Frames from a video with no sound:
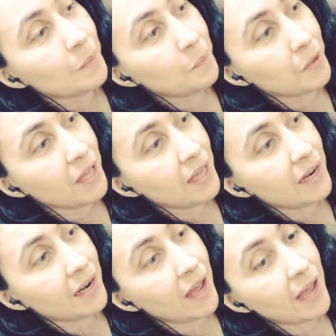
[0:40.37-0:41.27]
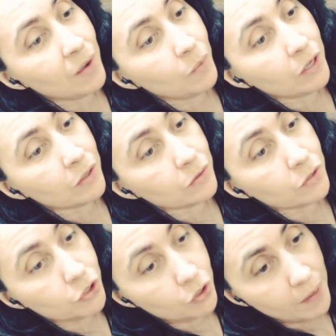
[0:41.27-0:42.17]
But I will
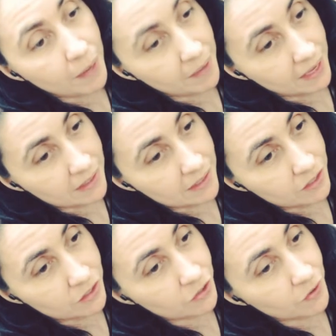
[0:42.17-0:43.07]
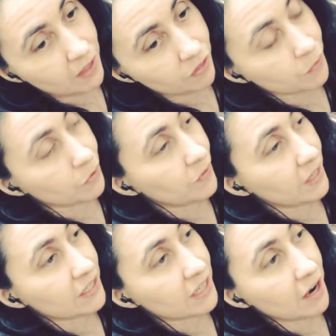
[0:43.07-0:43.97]
do my best to get through the
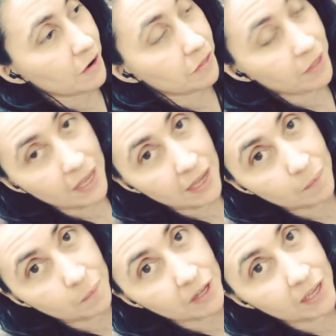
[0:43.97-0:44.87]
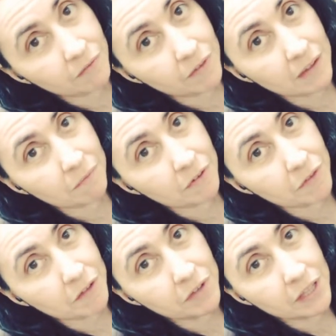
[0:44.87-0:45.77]
entire thing. But if I
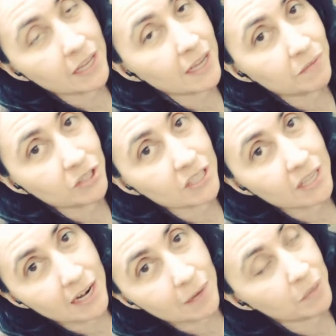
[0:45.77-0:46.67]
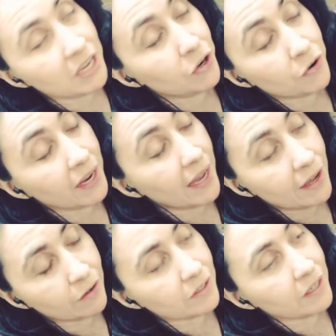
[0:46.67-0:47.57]
feel like I'm just kind of petering
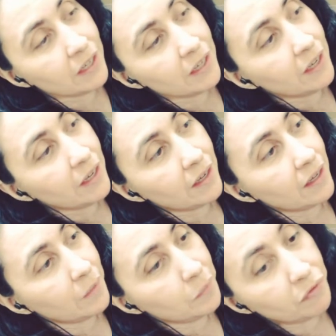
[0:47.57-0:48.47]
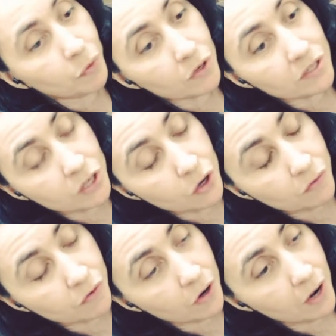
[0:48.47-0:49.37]
out before it's
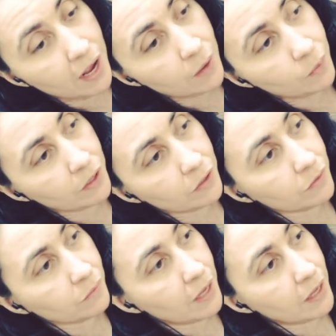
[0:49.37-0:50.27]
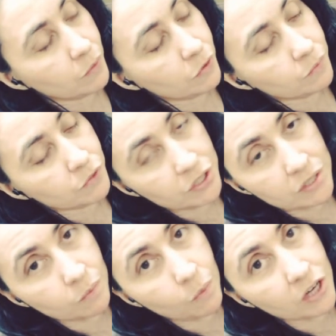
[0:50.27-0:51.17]
over, I will just
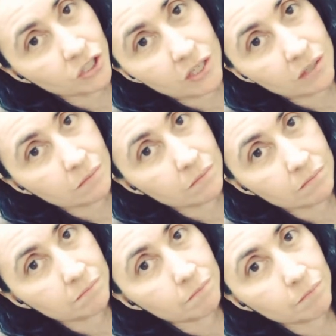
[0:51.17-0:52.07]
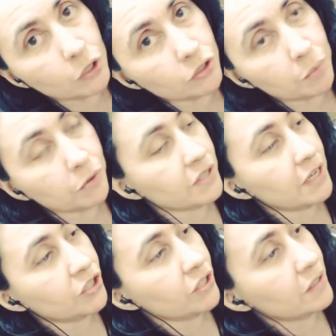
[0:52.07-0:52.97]
watch it in multiple
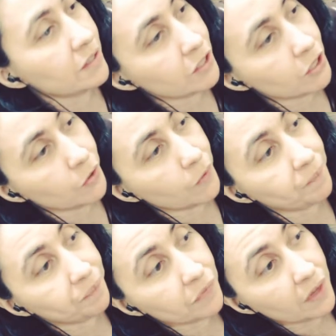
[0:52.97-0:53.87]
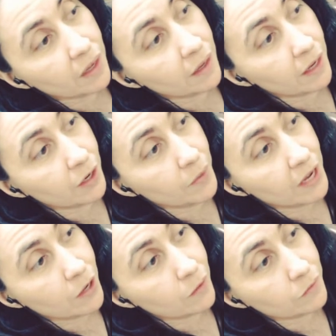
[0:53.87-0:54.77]
sessions. So here we
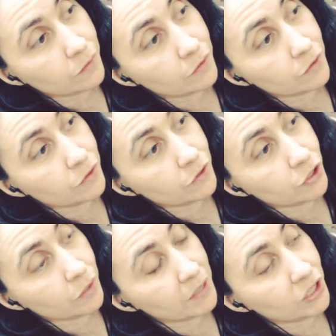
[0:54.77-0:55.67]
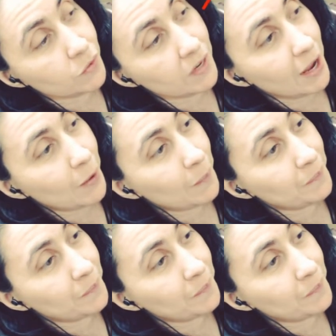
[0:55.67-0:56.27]
go. Just jump into it now.